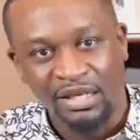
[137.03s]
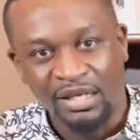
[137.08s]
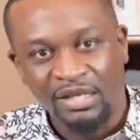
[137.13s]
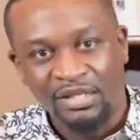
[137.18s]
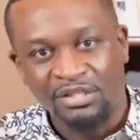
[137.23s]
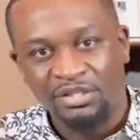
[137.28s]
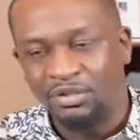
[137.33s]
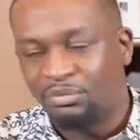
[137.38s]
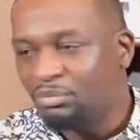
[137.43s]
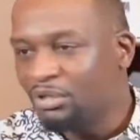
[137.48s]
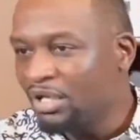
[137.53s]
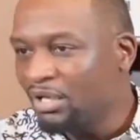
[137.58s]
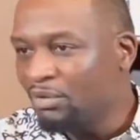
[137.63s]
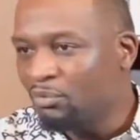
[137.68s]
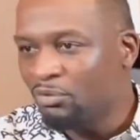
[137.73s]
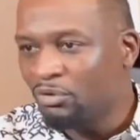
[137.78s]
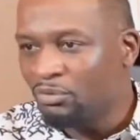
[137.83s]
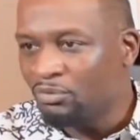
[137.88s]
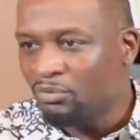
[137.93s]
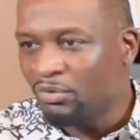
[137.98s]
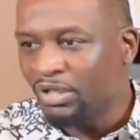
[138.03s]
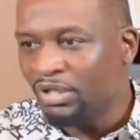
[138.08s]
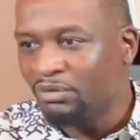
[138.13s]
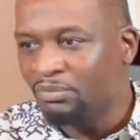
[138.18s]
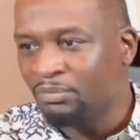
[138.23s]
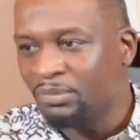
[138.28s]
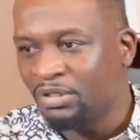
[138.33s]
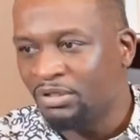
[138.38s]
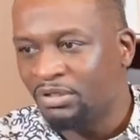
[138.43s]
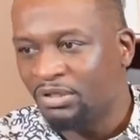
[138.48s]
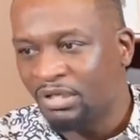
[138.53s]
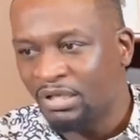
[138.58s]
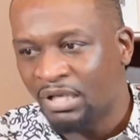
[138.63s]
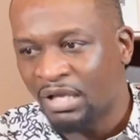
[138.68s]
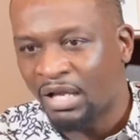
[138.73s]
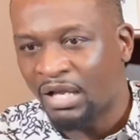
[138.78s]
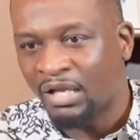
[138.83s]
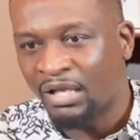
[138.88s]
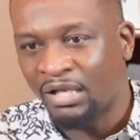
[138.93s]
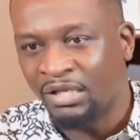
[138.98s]
You'll be like, well, wait a minute,
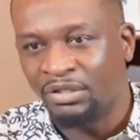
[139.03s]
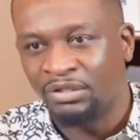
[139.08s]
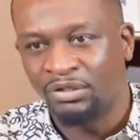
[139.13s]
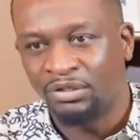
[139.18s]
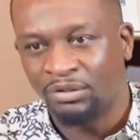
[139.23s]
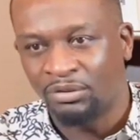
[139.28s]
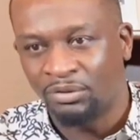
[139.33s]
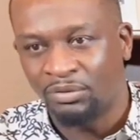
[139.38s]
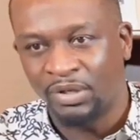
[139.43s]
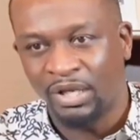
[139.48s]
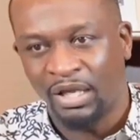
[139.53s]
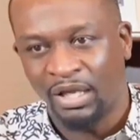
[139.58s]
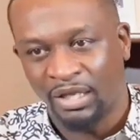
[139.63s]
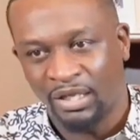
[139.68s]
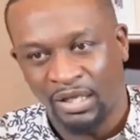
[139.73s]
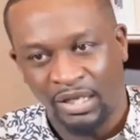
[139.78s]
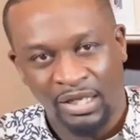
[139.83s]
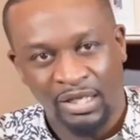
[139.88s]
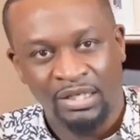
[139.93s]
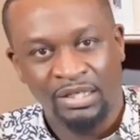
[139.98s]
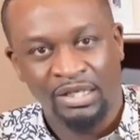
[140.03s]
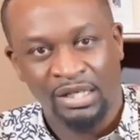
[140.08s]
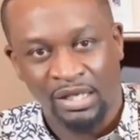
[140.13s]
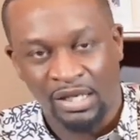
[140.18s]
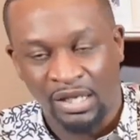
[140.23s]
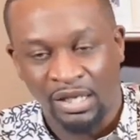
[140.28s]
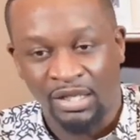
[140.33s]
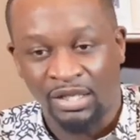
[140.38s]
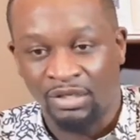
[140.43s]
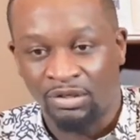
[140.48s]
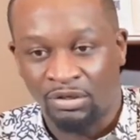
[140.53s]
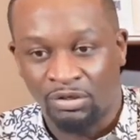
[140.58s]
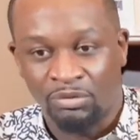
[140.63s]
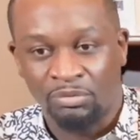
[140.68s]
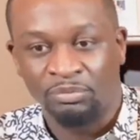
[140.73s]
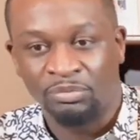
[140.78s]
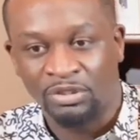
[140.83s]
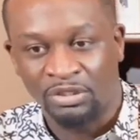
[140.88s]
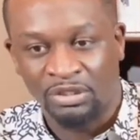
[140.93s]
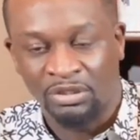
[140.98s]
you know, and
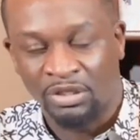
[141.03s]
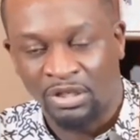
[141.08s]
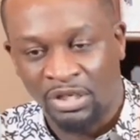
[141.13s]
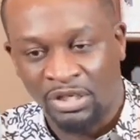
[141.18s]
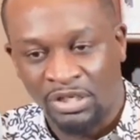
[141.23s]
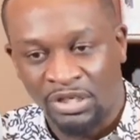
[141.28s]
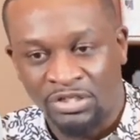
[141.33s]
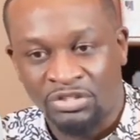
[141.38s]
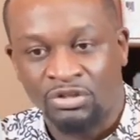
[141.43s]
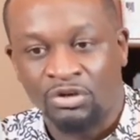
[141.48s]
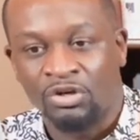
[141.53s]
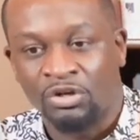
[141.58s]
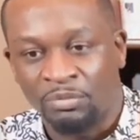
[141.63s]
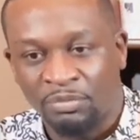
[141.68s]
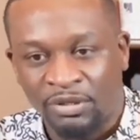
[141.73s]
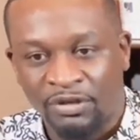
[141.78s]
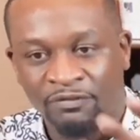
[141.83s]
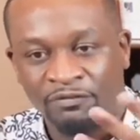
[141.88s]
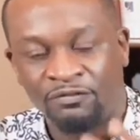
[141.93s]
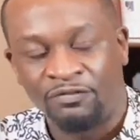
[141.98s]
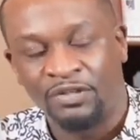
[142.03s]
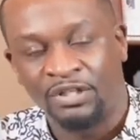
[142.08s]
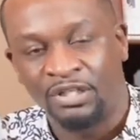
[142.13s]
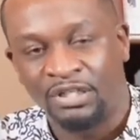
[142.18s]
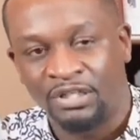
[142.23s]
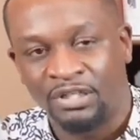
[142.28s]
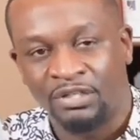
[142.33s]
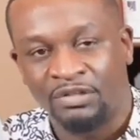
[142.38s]
there's gonna be a feeling of